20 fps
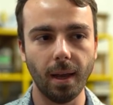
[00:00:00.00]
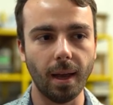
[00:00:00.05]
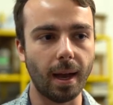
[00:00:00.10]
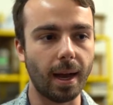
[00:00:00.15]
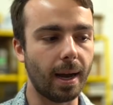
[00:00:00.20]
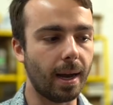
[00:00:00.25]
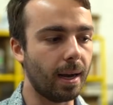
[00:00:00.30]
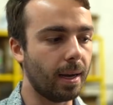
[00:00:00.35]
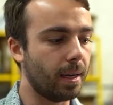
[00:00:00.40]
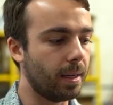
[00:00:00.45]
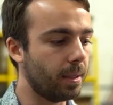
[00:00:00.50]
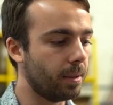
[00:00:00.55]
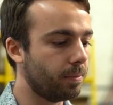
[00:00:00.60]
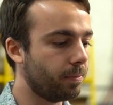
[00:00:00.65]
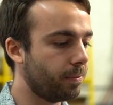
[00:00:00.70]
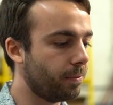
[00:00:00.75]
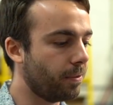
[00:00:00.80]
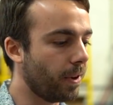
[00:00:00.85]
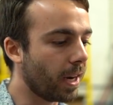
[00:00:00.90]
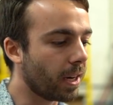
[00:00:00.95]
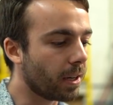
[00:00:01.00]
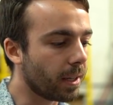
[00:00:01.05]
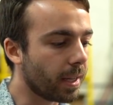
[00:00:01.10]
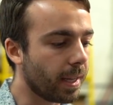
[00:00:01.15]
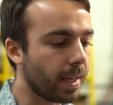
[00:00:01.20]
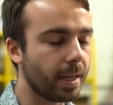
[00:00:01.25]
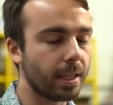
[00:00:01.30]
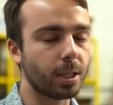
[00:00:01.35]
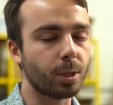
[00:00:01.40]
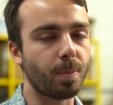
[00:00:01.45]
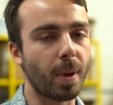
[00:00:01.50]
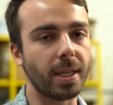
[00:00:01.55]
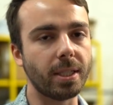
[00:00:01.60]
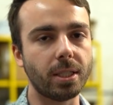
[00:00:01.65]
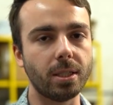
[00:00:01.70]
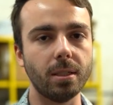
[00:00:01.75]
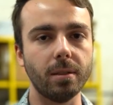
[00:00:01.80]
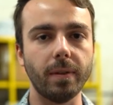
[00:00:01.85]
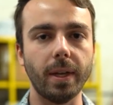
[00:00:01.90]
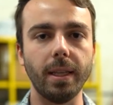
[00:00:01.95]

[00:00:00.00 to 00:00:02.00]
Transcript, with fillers: Uh, fairly inexpensive,